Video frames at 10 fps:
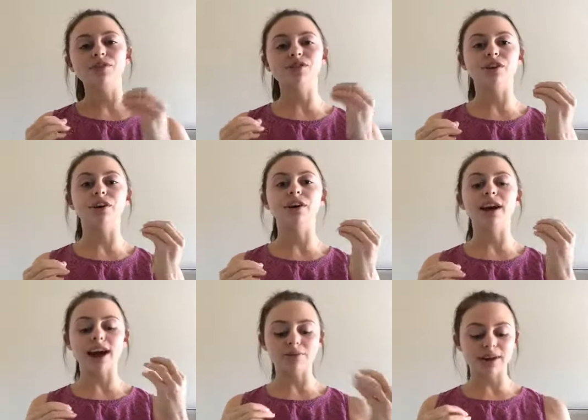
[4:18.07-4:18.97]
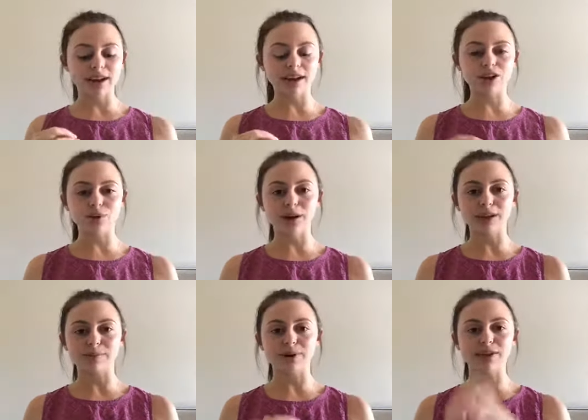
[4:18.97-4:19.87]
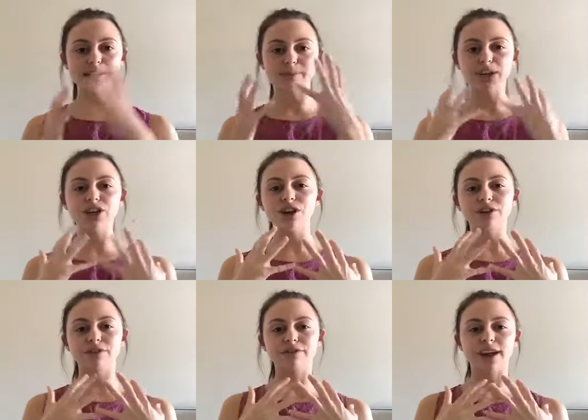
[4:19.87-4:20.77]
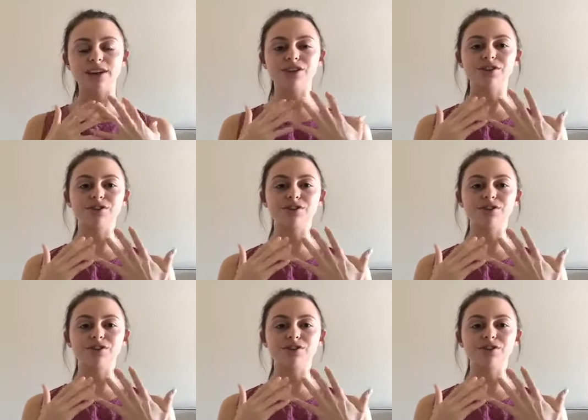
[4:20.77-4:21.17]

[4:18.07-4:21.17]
So I really enjoy this because, especially on your face,